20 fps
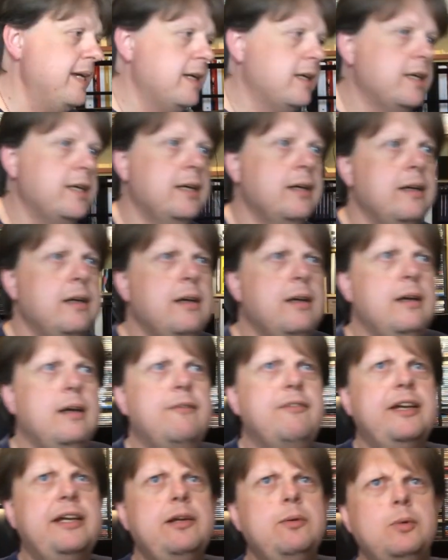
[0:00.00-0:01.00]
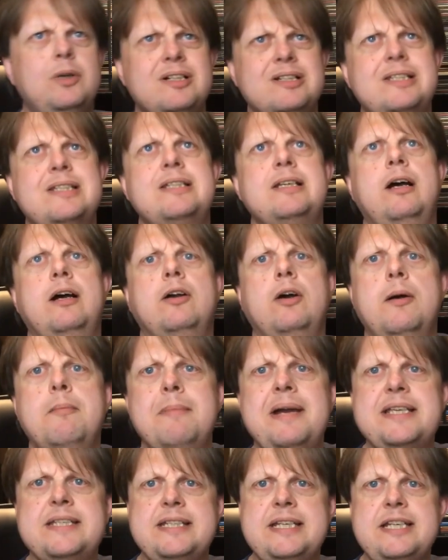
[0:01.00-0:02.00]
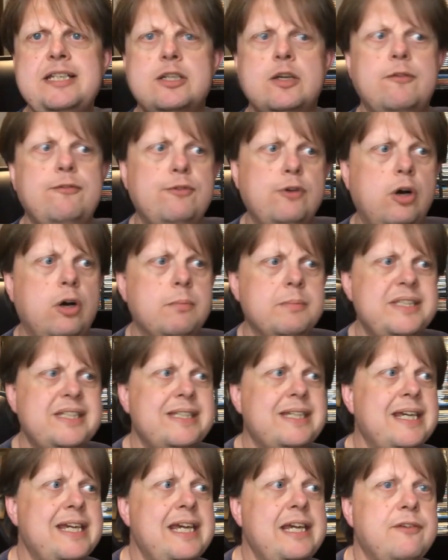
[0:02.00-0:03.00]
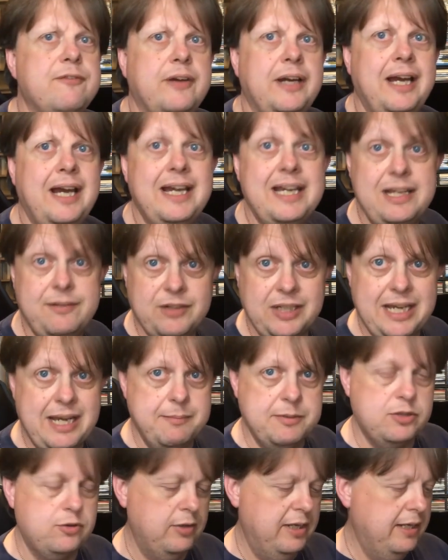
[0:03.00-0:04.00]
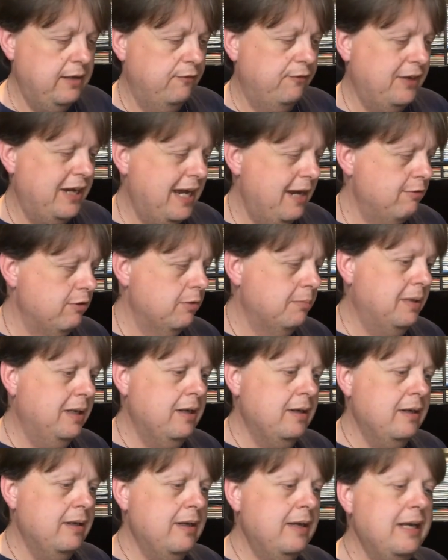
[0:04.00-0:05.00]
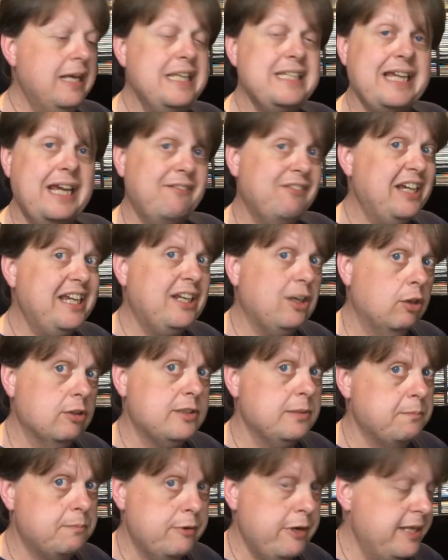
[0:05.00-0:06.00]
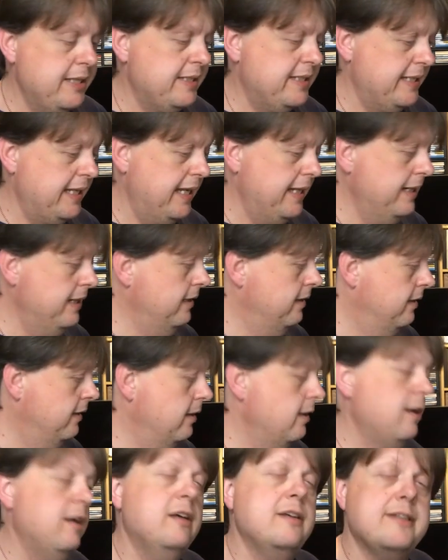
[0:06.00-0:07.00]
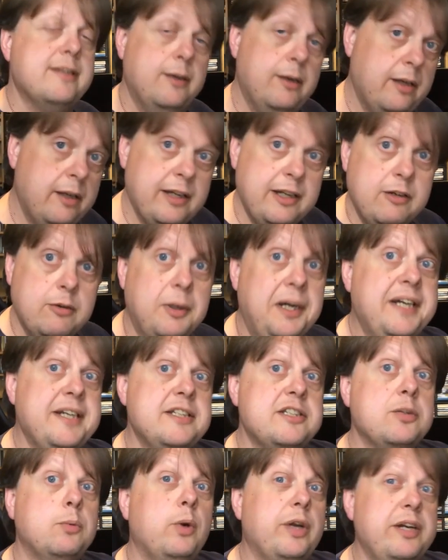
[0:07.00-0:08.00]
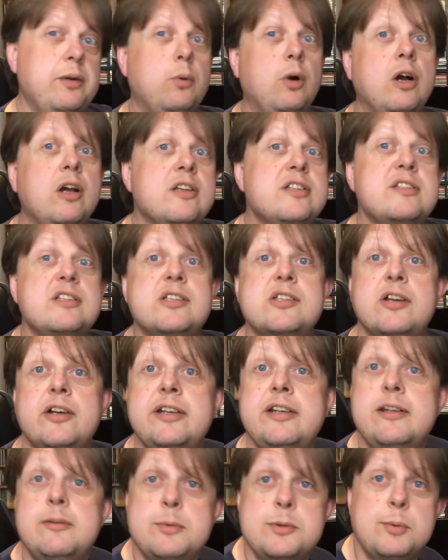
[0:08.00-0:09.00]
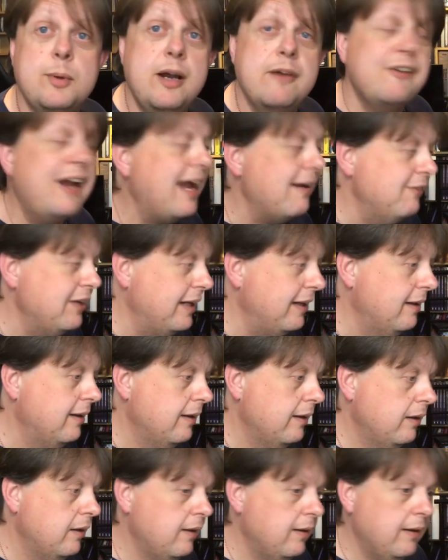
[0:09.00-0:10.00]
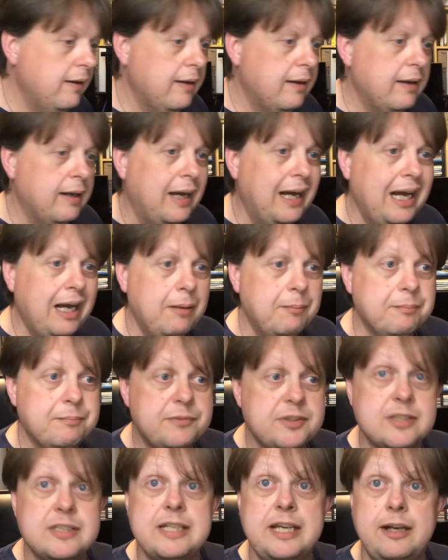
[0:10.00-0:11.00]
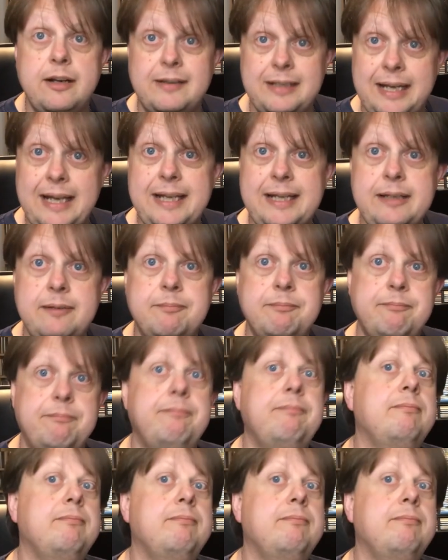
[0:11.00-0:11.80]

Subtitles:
week, I think it was, I got a message from Steve at Heathen Chemistry in Fareham saying that he got some prints in. So I inquired as to what it was, decided it was worth having. So I said, okay,